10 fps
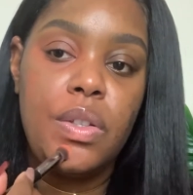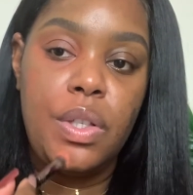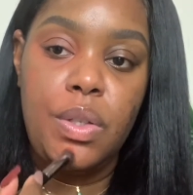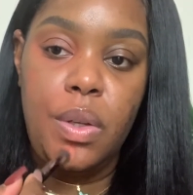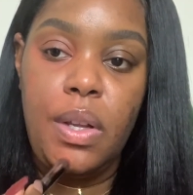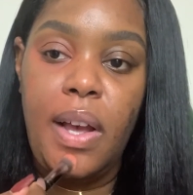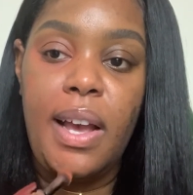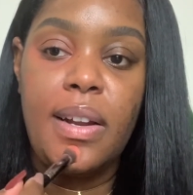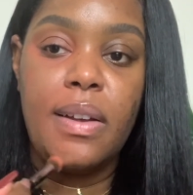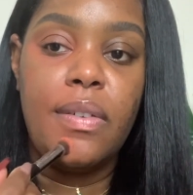to
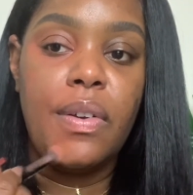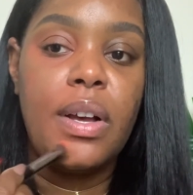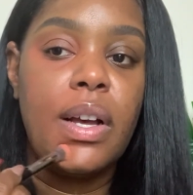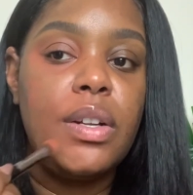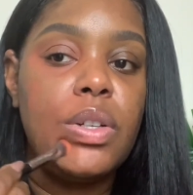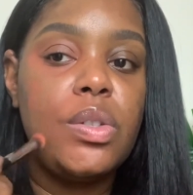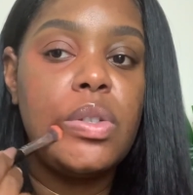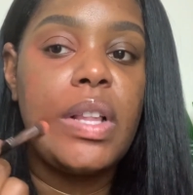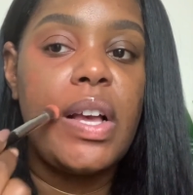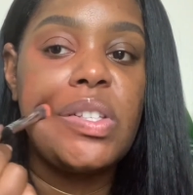kind of
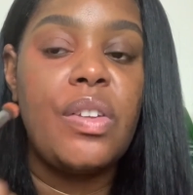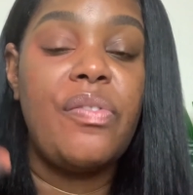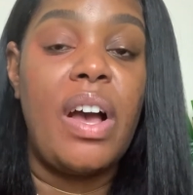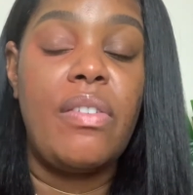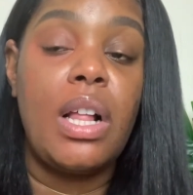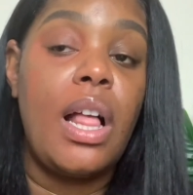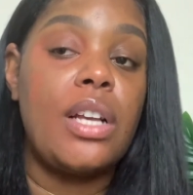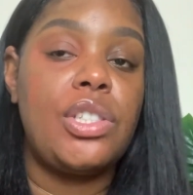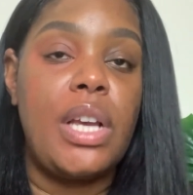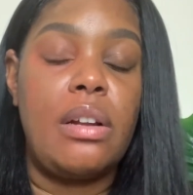neutralize the 5
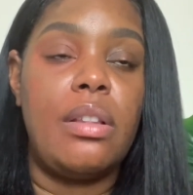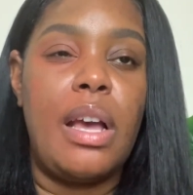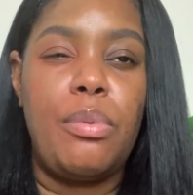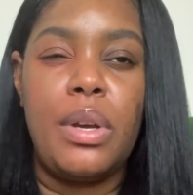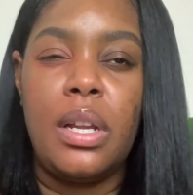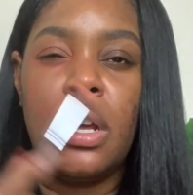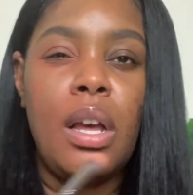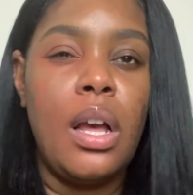o'clock shadow that would